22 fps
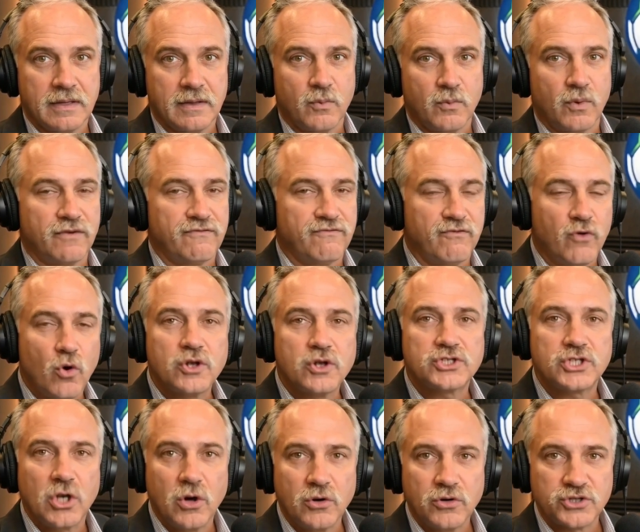With 4
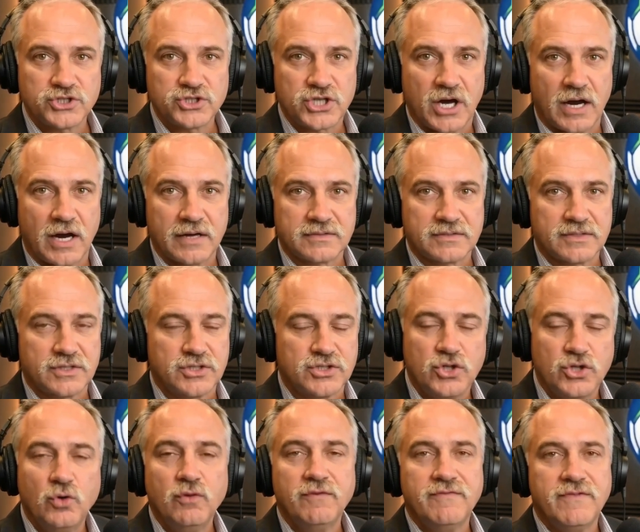total shots,
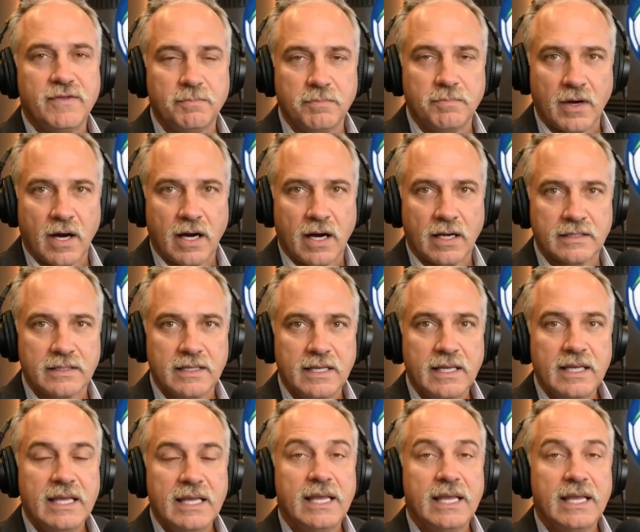2 of them blocked,